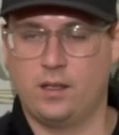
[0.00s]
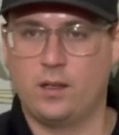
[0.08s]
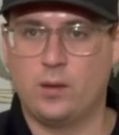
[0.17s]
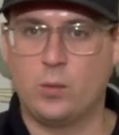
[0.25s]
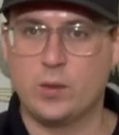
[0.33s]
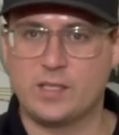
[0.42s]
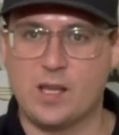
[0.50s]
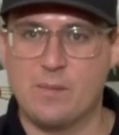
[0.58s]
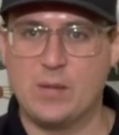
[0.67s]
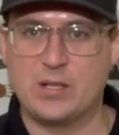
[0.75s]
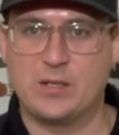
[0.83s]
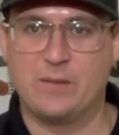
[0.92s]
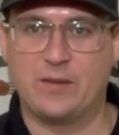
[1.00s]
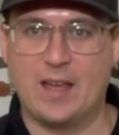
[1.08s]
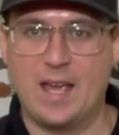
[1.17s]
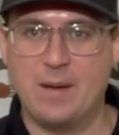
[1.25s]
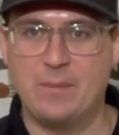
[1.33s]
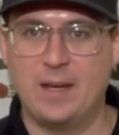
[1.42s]
What's up, Mushroom
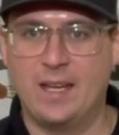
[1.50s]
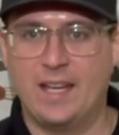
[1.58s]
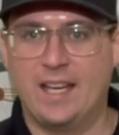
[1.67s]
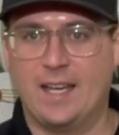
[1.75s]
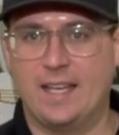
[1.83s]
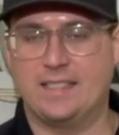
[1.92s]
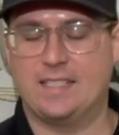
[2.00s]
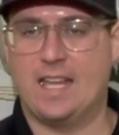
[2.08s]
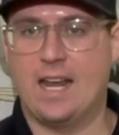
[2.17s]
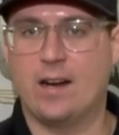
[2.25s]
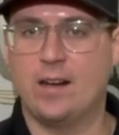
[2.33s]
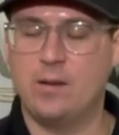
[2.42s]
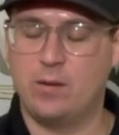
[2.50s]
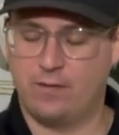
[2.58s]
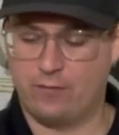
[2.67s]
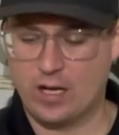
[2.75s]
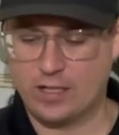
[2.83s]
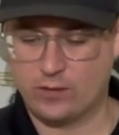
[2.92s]
Fam? It's Gary with
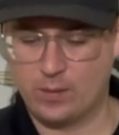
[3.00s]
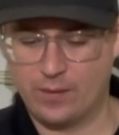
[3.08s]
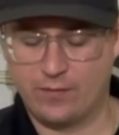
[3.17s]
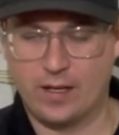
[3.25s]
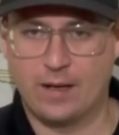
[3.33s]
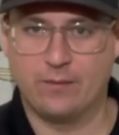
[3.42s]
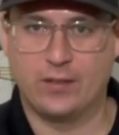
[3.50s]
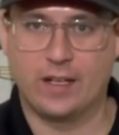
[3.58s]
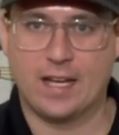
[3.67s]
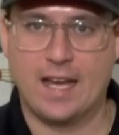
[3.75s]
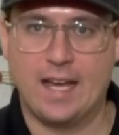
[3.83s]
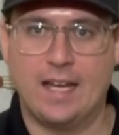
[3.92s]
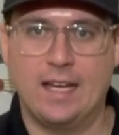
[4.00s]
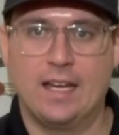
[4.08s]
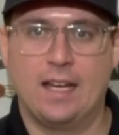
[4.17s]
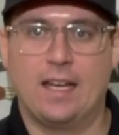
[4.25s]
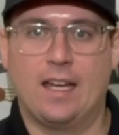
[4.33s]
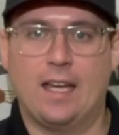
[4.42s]
Fresh from the Farm Fungi,
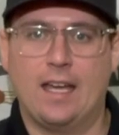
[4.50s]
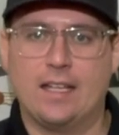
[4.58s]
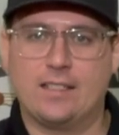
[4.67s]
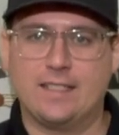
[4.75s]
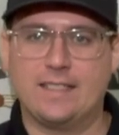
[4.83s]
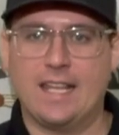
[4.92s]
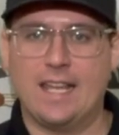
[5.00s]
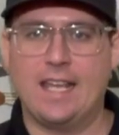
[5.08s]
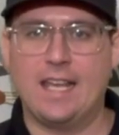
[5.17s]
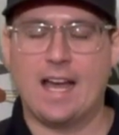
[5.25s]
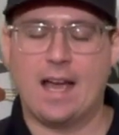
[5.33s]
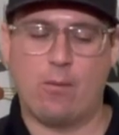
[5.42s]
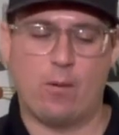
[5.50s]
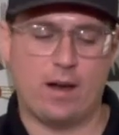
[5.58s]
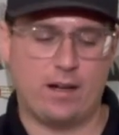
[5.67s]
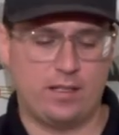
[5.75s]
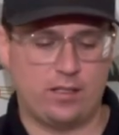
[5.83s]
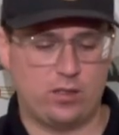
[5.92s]
and today I
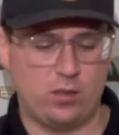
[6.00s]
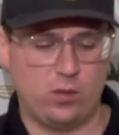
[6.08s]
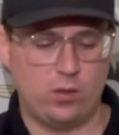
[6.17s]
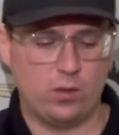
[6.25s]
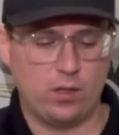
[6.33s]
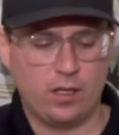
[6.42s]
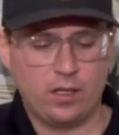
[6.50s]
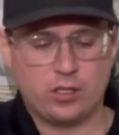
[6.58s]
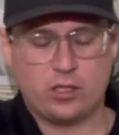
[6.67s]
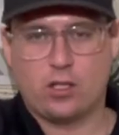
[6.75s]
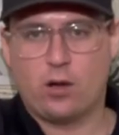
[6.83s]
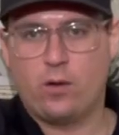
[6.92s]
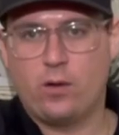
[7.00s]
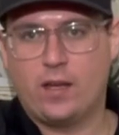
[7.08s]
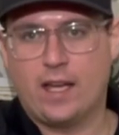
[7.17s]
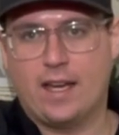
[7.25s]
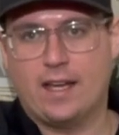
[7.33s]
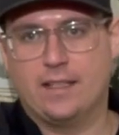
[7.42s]
wanted to show you
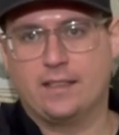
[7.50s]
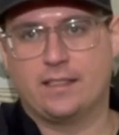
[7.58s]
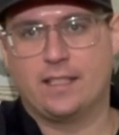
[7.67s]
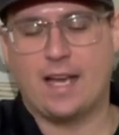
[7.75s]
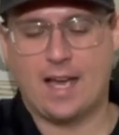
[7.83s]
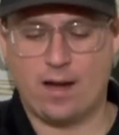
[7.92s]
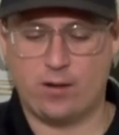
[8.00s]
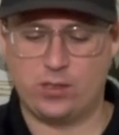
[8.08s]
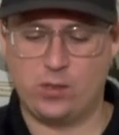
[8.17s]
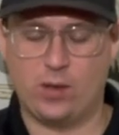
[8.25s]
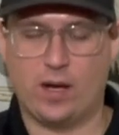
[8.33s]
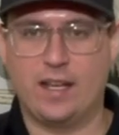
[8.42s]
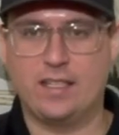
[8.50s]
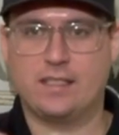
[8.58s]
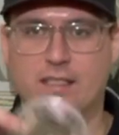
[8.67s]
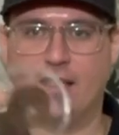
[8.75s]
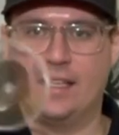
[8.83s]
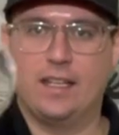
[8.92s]
guys how to
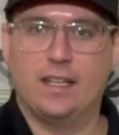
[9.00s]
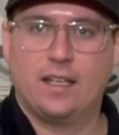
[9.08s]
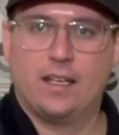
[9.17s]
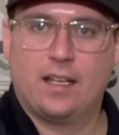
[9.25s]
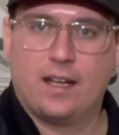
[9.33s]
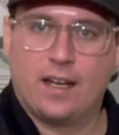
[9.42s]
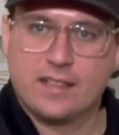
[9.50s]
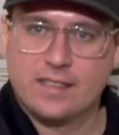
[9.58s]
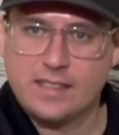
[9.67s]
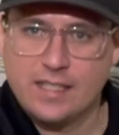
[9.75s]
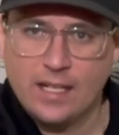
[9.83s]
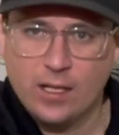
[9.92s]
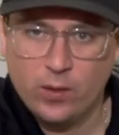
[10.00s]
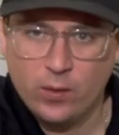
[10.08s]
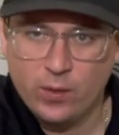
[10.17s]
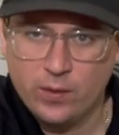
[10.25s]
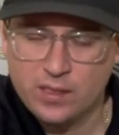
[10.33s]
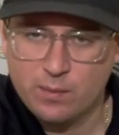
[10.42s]
isolate a
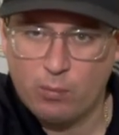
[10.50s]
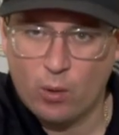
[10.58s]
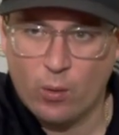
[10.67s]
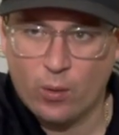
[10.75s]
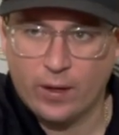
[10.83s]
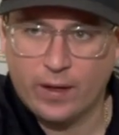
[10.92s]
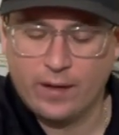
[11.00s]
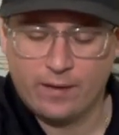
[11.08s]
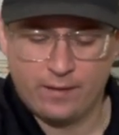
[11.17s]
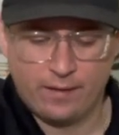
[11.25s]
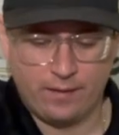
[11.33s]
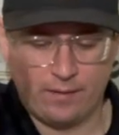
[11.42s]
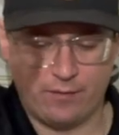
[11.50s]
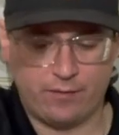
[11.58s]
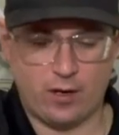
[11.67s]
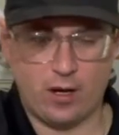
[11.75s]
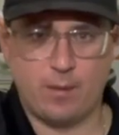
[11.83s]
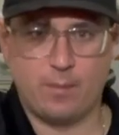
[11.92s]
single spore
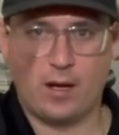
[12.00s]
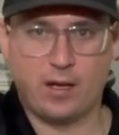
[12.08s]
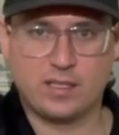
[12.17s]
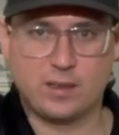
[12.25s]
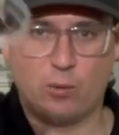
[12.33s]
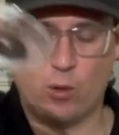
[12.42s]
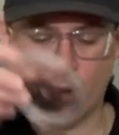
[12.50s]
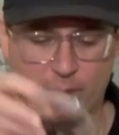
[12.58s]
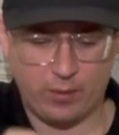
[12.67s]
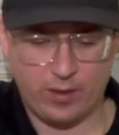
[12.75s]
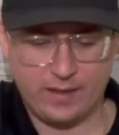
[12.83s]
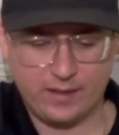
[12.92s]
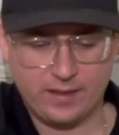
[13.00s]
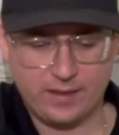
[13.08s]
from a spore print.